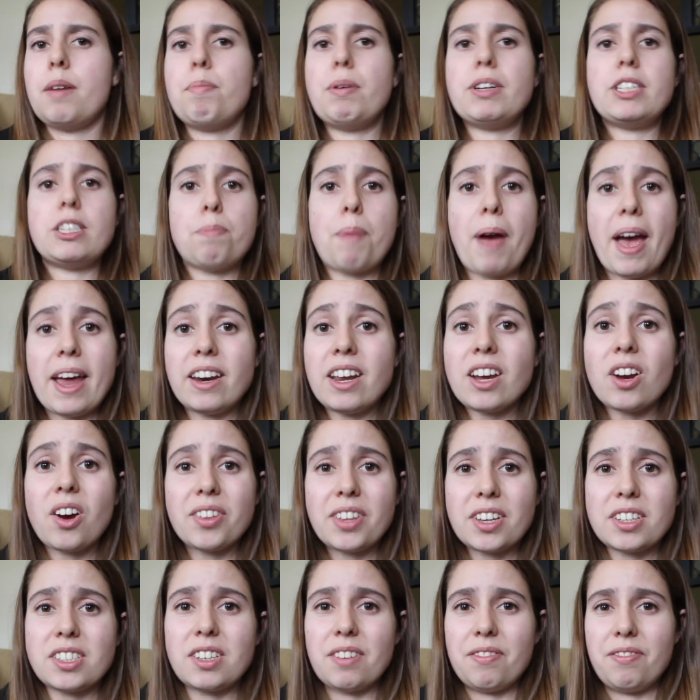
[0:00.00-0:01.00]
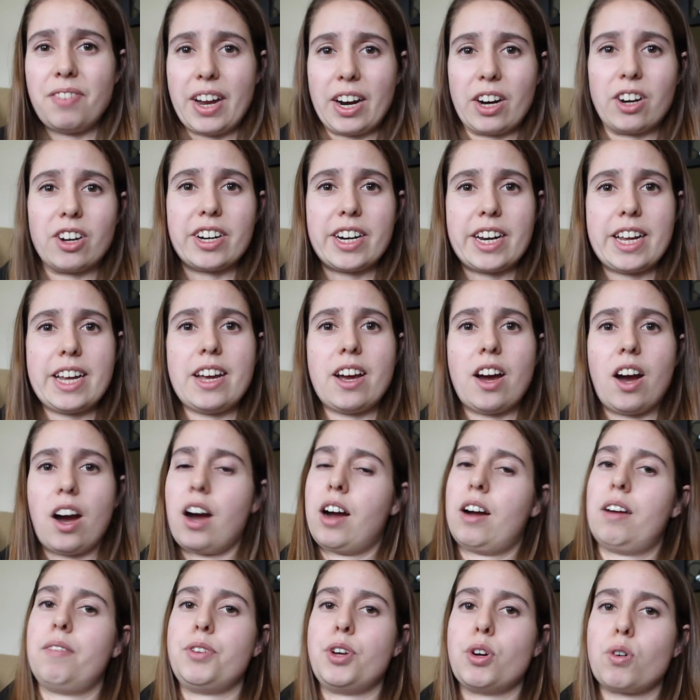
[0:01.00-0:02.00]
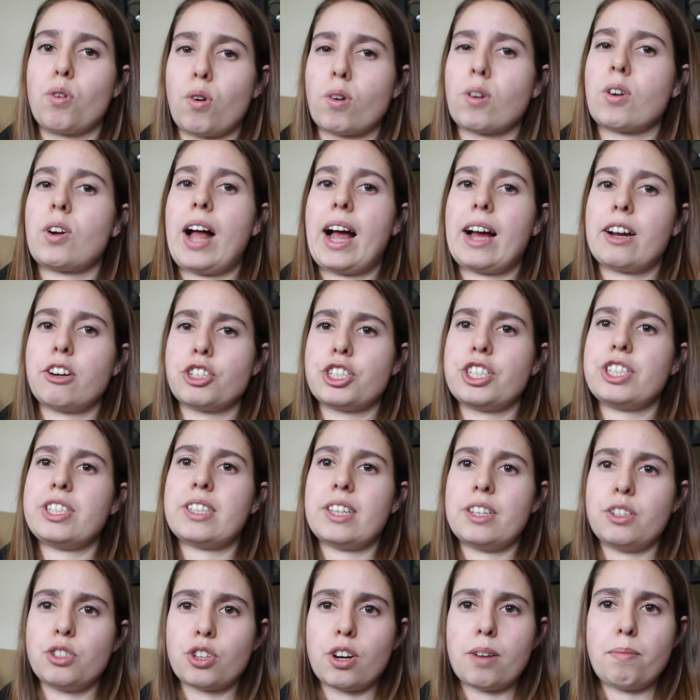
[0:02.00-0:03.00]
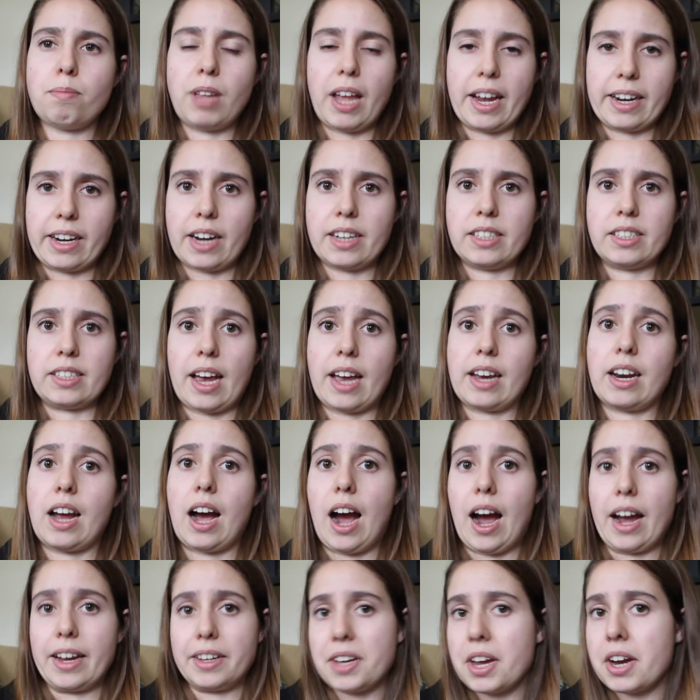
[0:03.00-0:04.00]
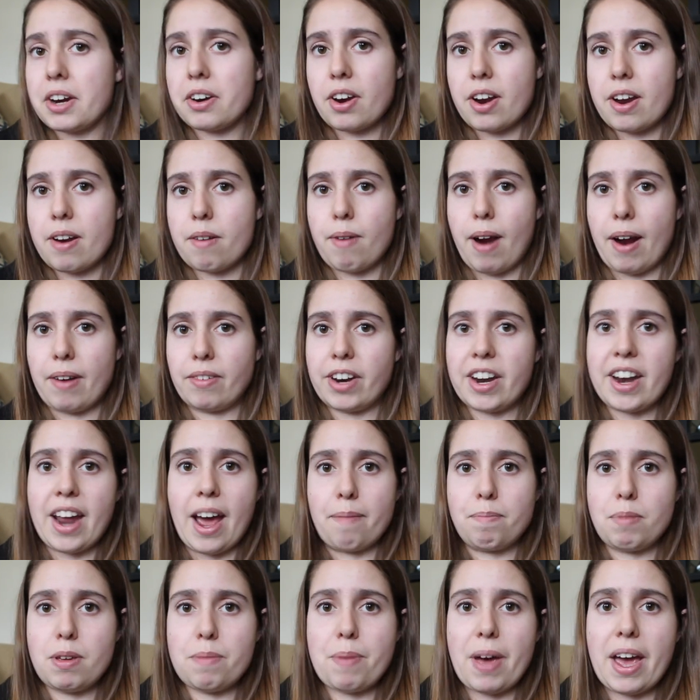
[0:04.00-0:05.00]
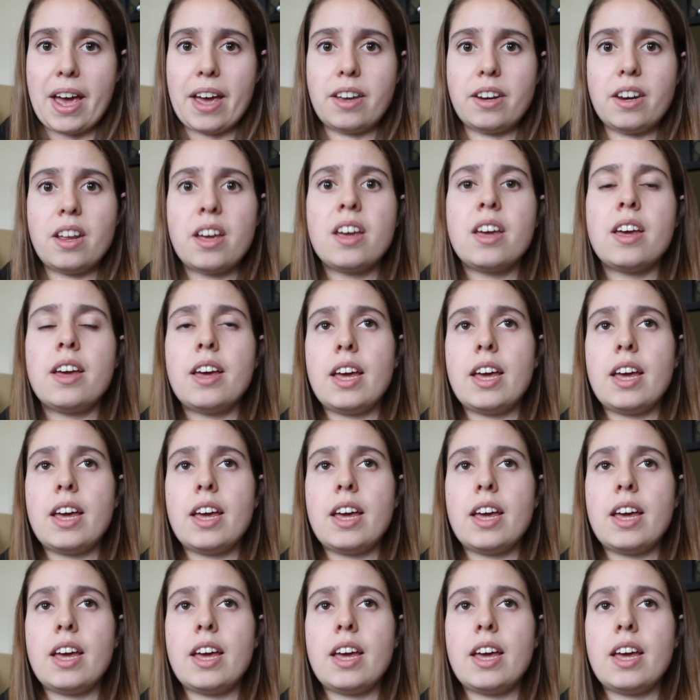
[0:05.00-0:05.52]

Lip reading: But depending on the severity of your oral allergy syndrome, like I said, I carry around an EpiPen.